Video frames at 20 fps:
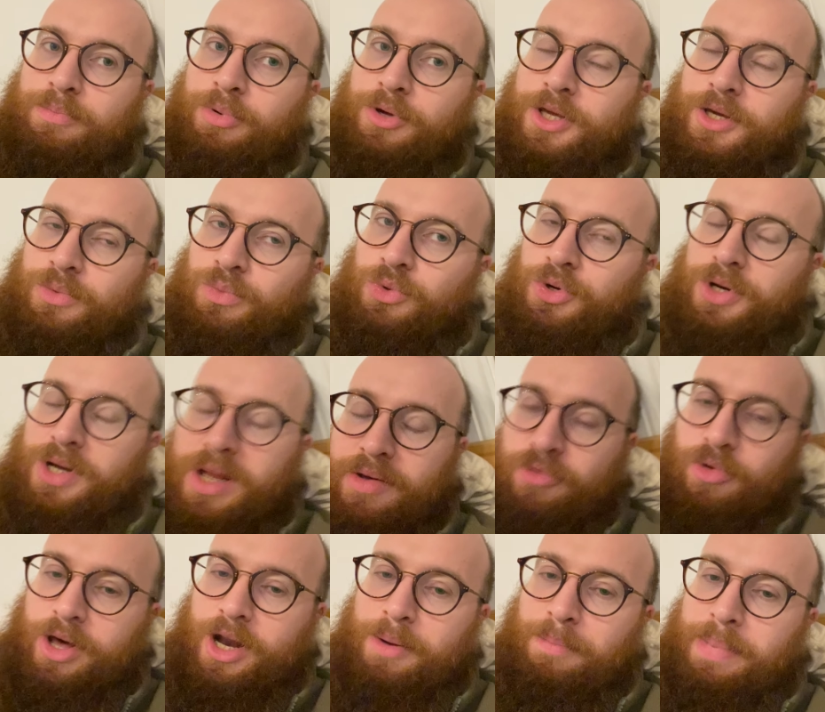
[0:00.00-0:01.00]
but you wouldn't if
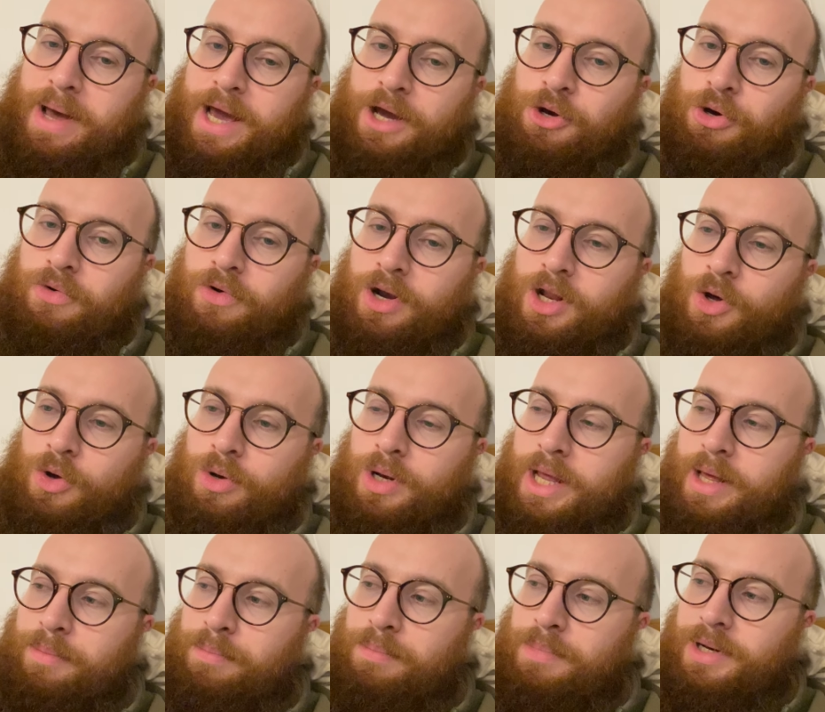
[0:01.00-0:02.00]
you had a back or a lower
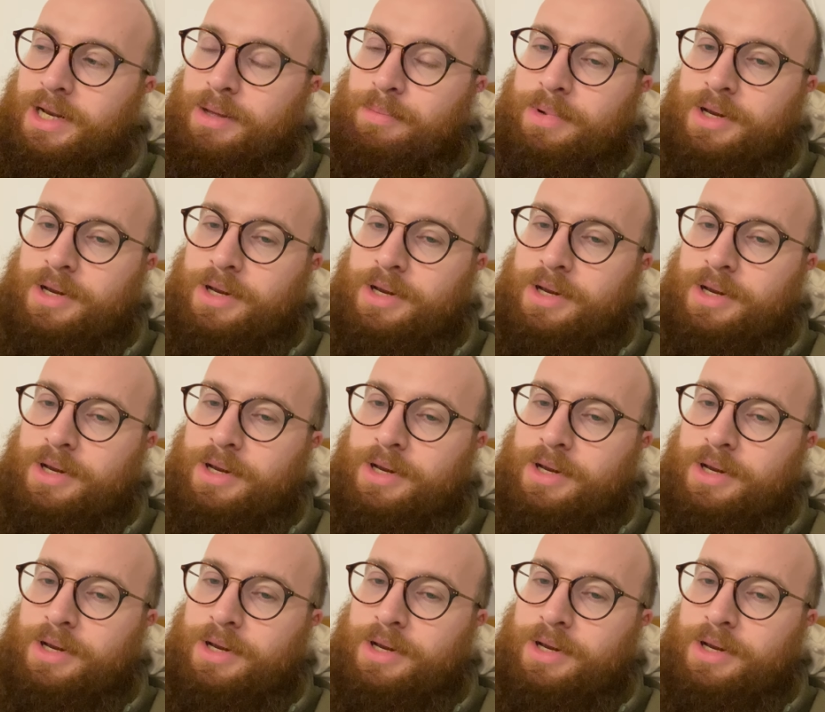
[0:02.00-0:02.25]
limb